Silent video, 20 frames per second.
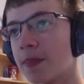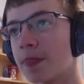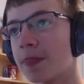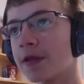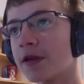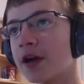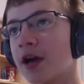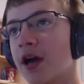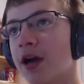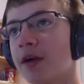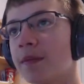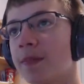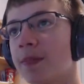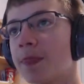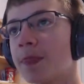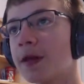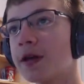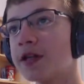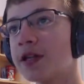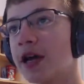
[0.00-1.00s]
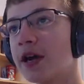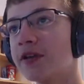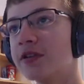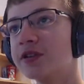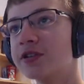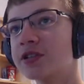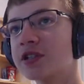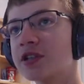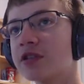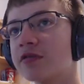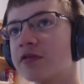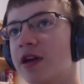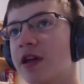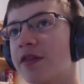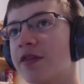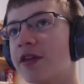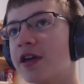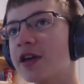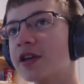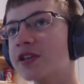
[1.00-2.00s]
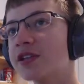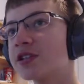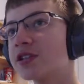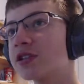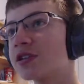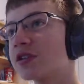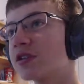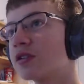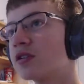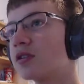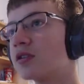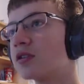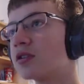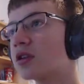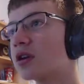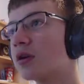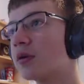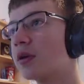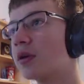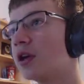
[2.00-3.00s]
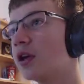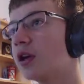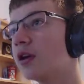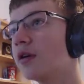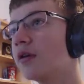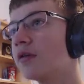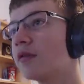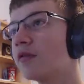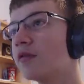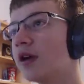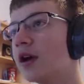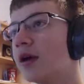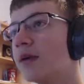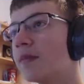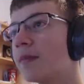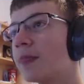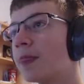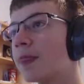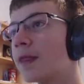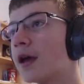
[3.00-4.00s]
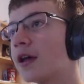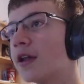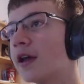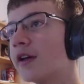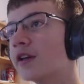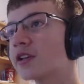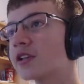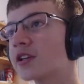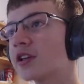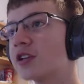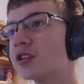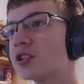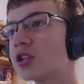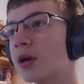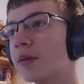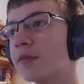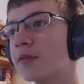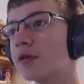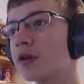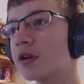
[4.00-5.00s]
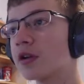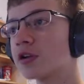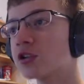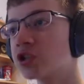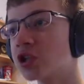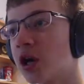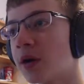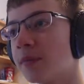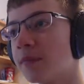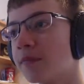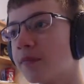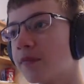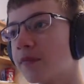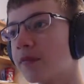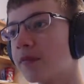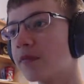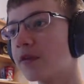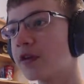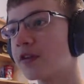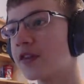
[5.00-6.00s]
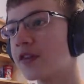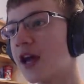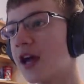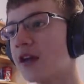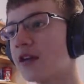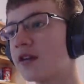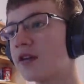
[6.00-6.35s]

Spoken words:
okay? And now you're just going to let this go here, right? And now you're just going to jump. You're going to jump like that,